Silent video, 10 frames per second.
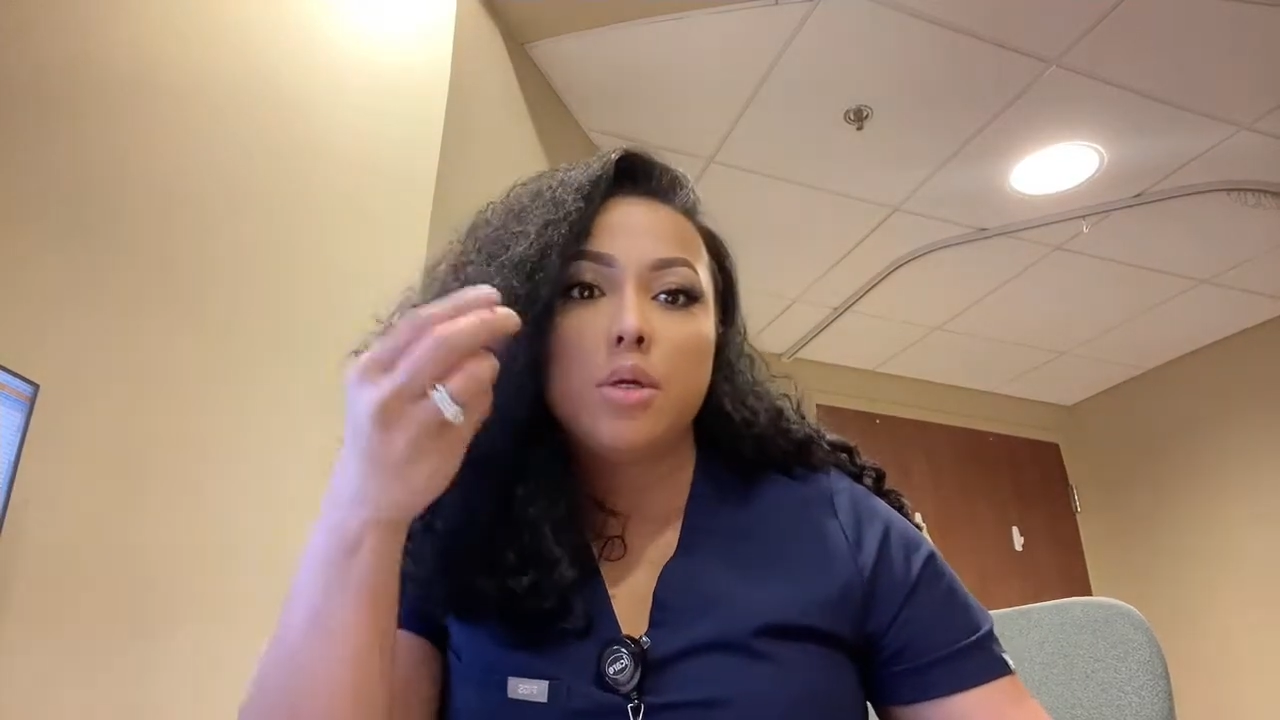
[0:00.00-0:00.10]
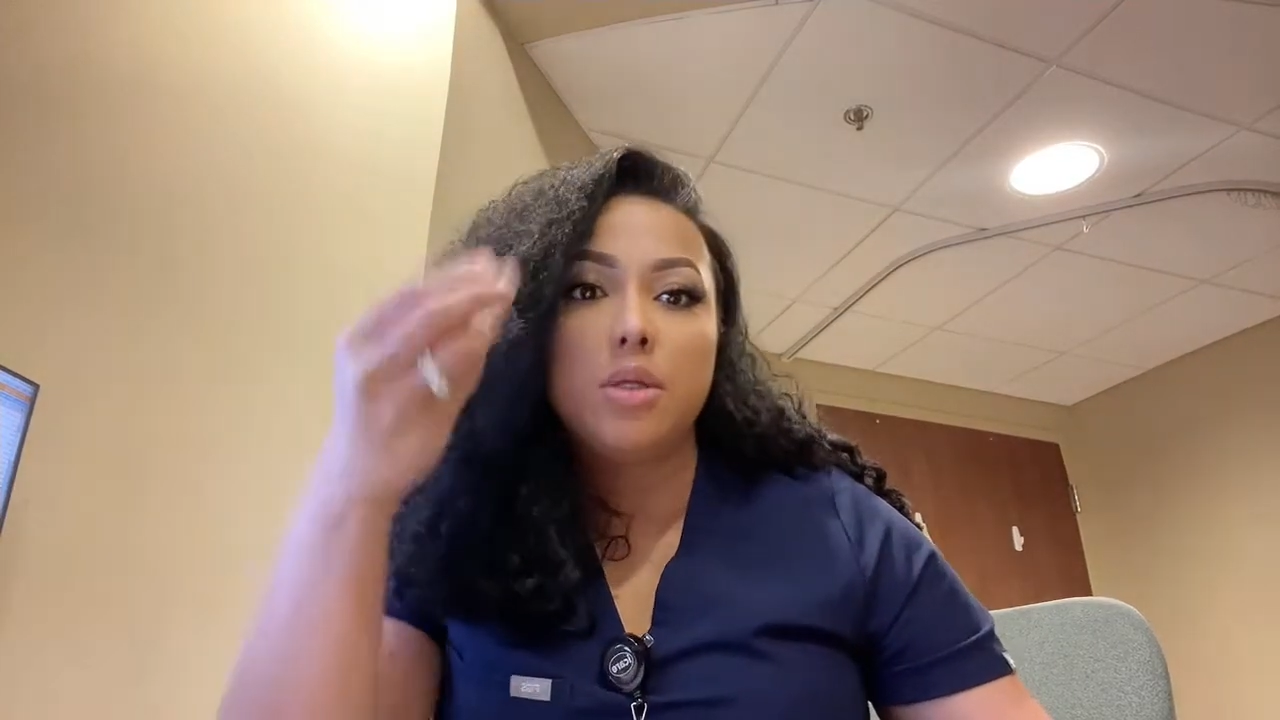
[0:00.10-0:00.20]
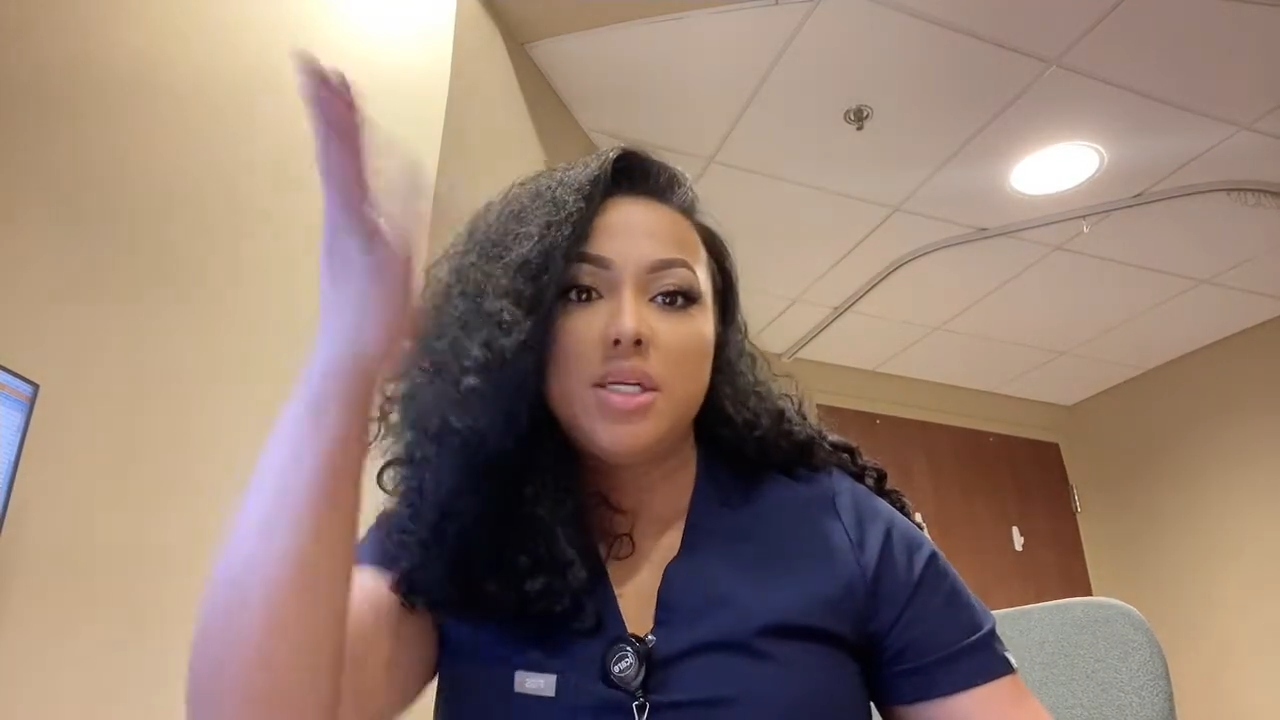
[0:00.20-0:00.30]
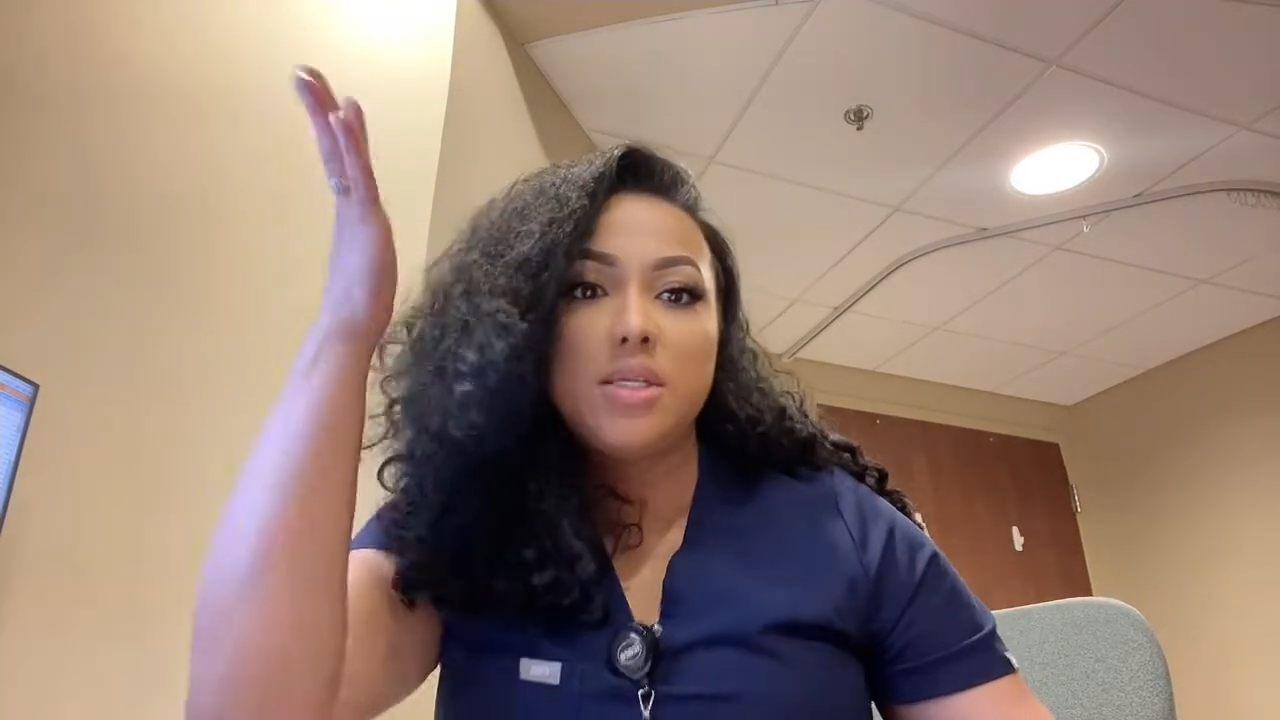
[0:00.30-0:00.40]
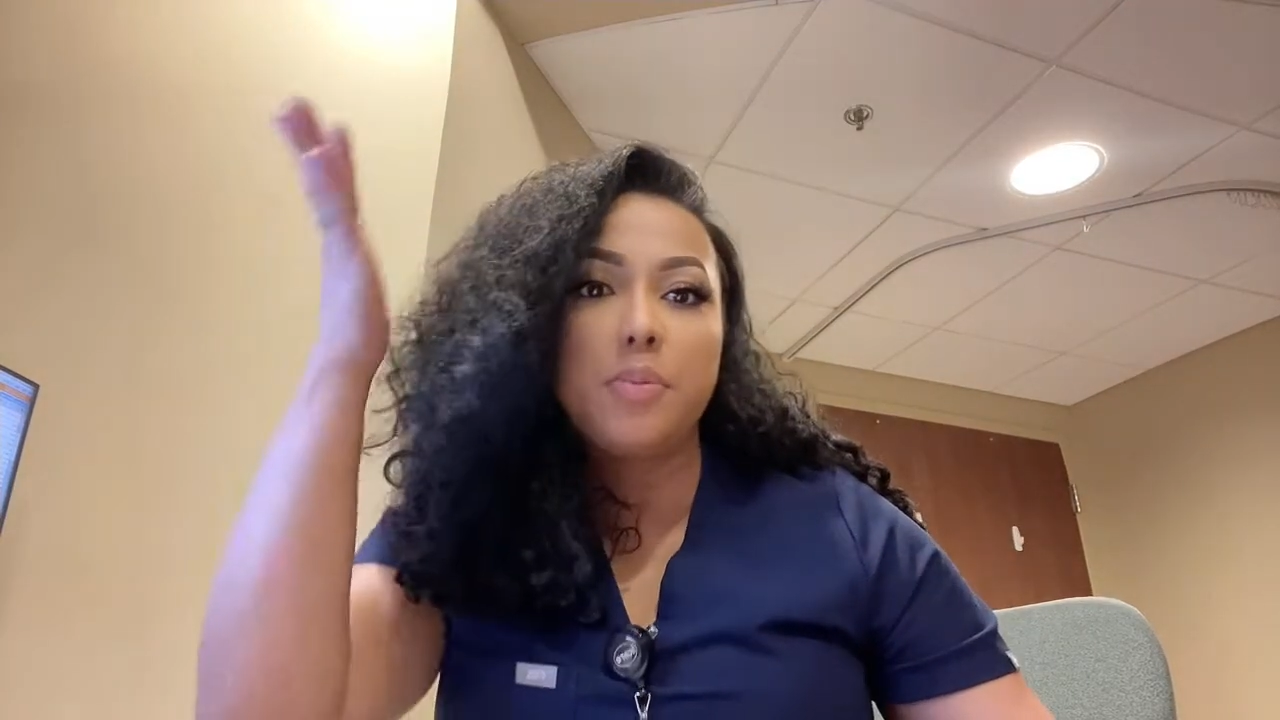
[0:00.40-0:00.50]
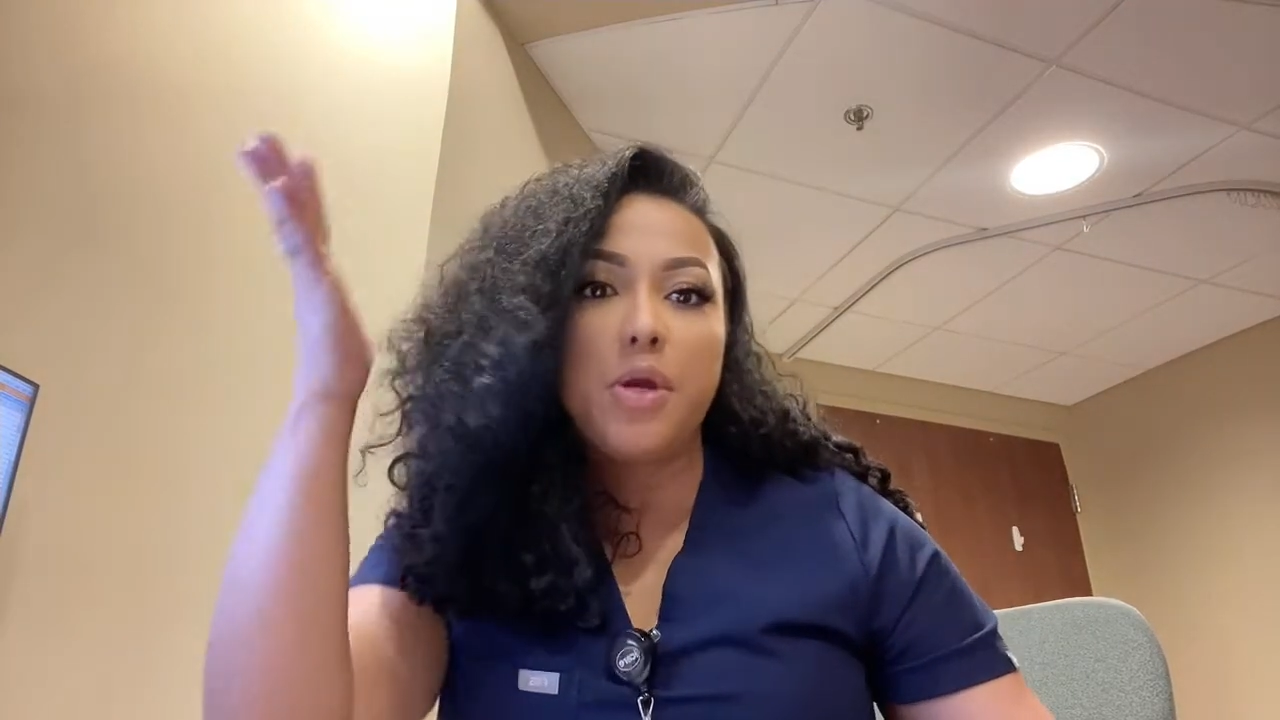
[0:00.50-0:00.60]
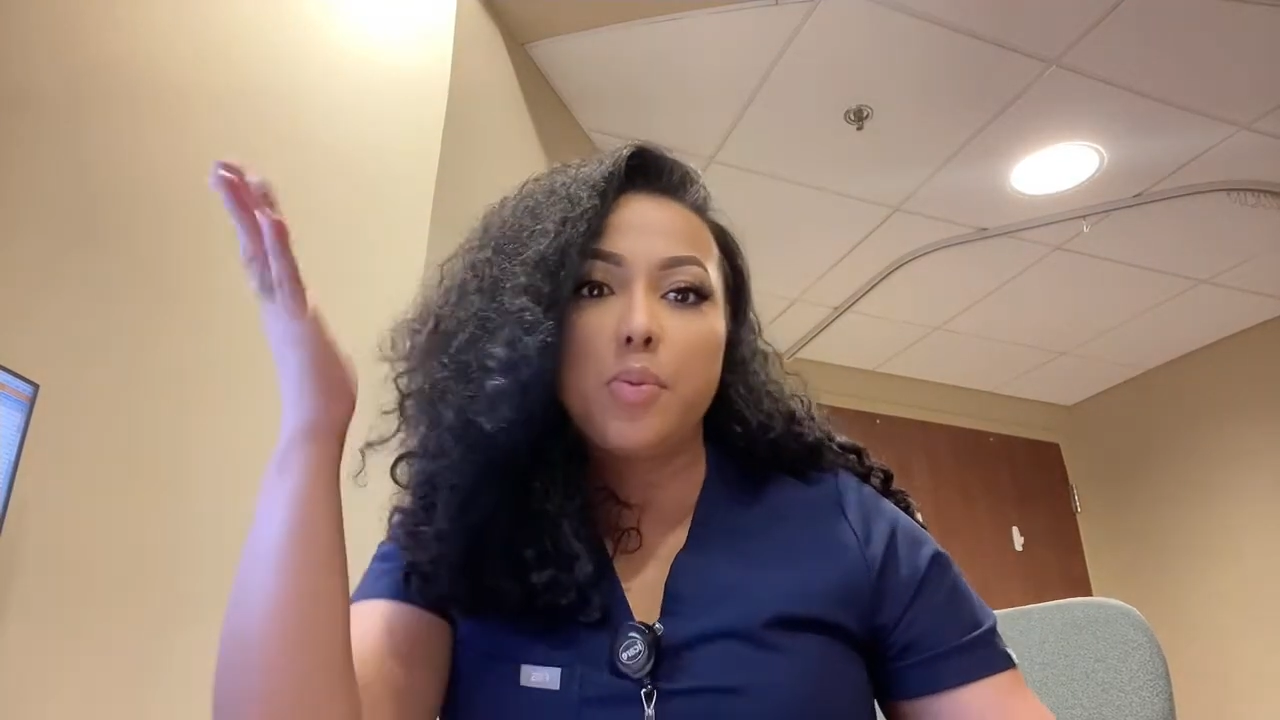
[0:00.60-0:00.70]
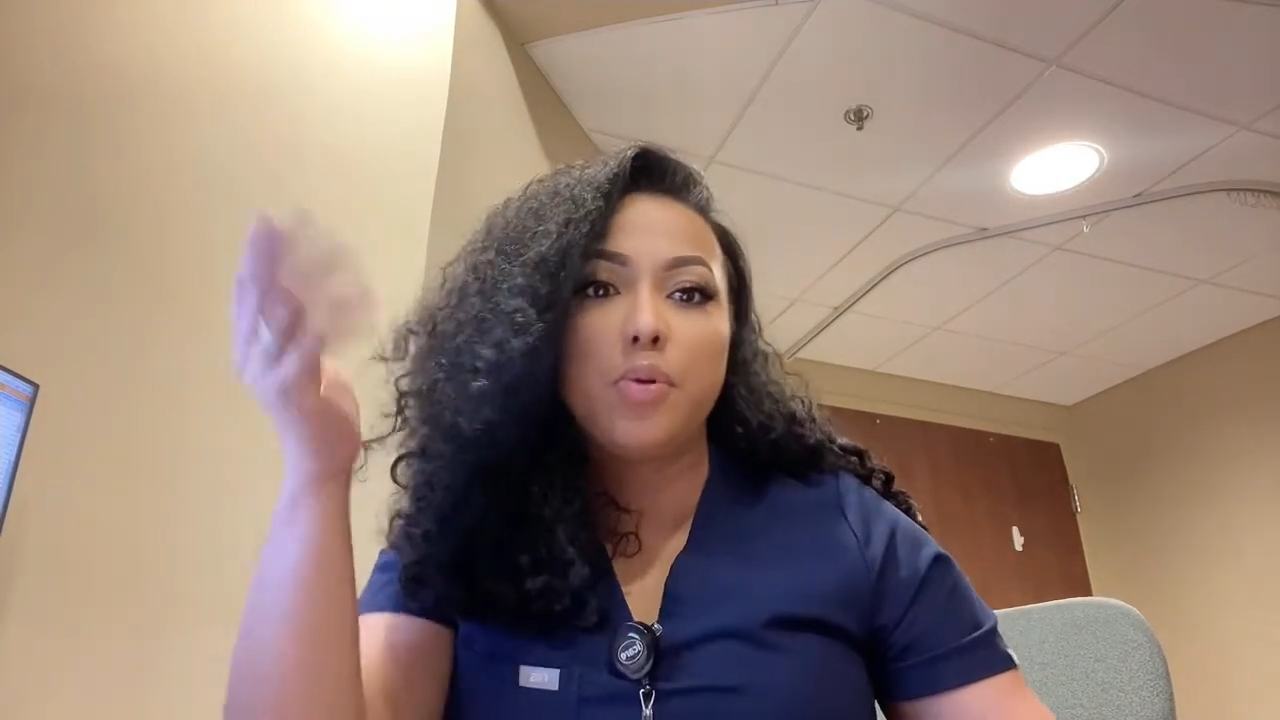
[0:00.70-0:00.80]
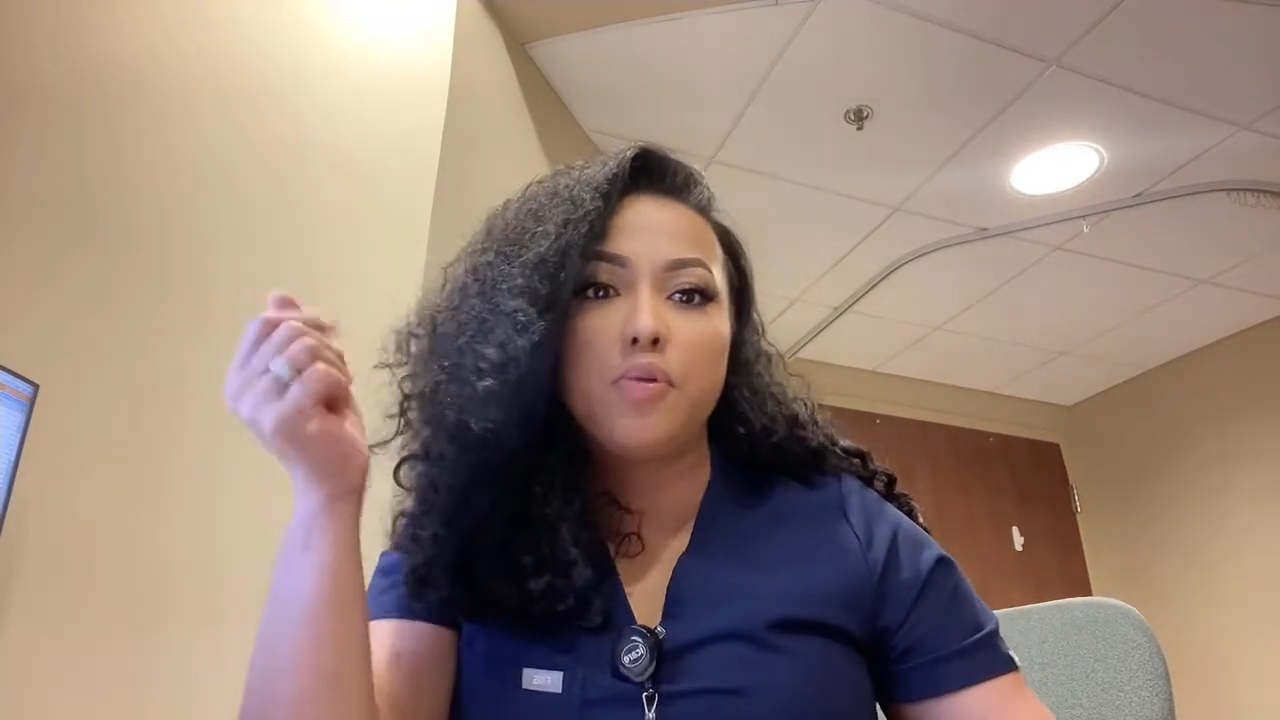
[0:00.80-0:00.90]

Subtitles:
disappear, poof,